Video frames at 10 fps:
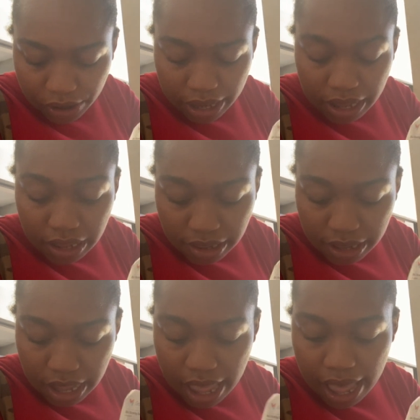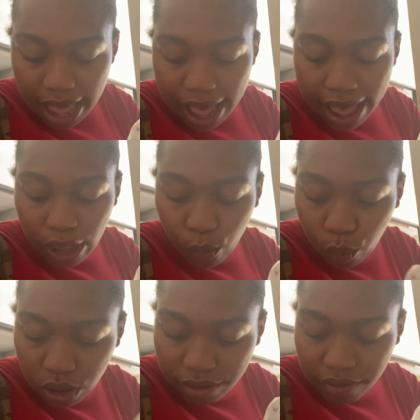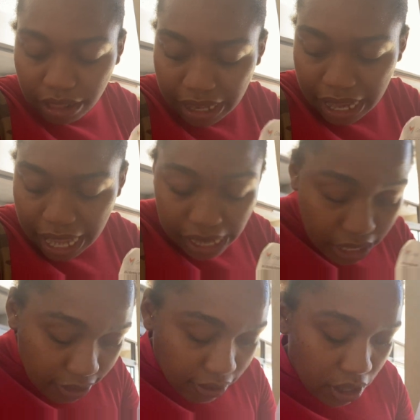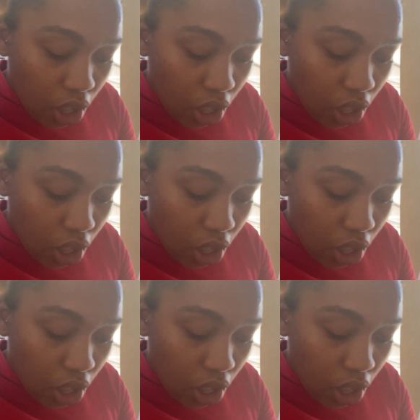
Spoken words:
as I would have liked